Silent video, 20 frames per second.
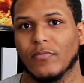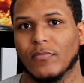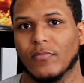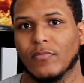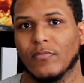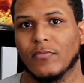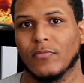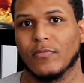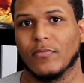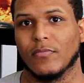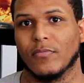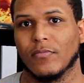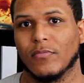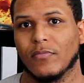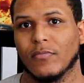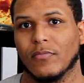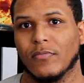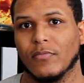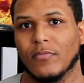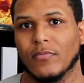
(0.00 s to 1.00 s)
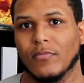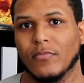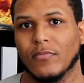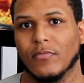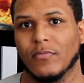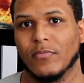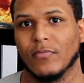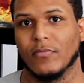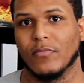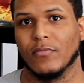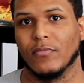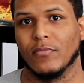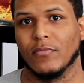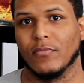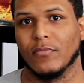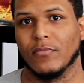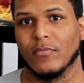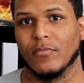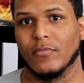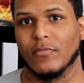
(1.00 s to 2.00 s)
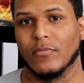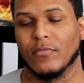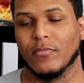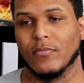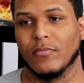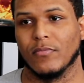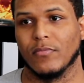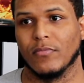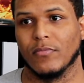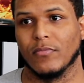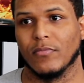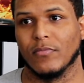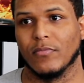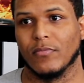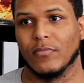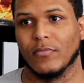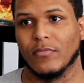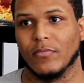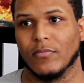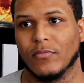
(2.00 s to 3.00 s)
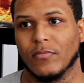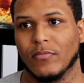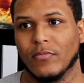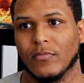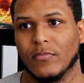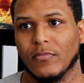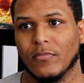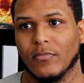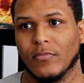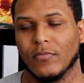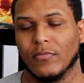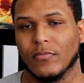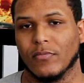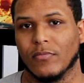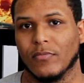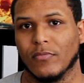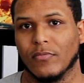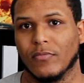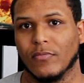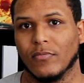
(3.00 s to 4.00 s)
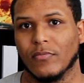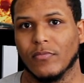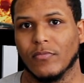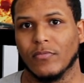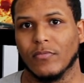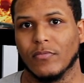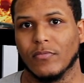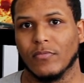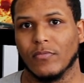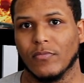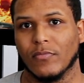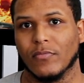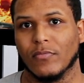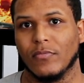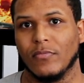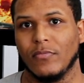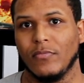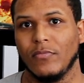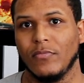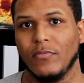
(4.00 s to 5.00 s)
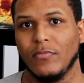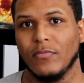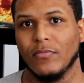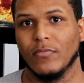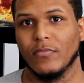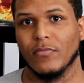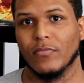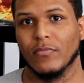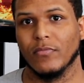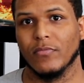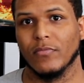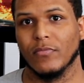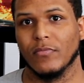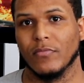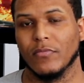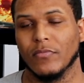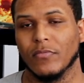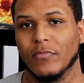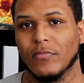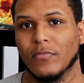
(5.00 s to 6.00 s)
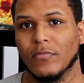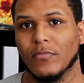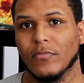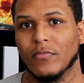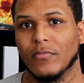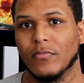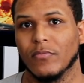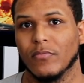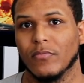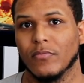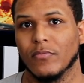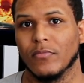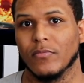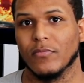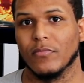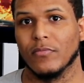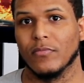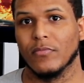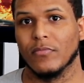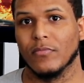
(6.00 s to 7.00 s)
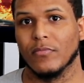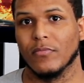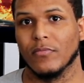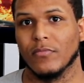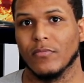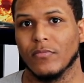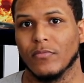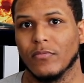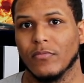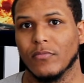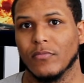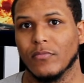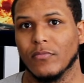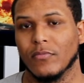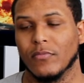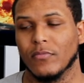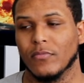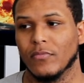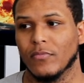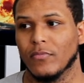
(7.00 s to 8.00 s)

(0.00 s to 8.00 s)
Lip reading: (silent)